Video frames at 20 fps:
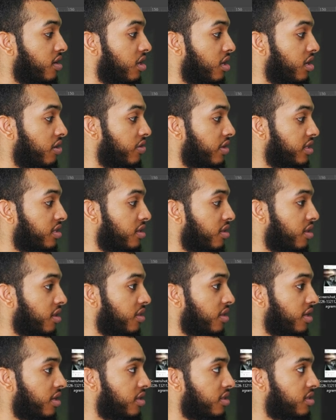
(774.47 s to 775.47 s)
color correcting
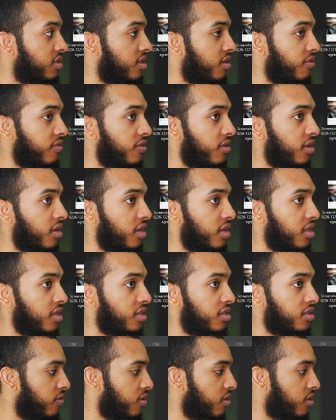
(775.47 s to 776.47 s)
the things and stuff.
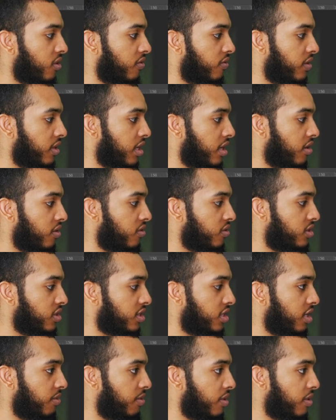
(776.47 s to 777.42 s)
For now, just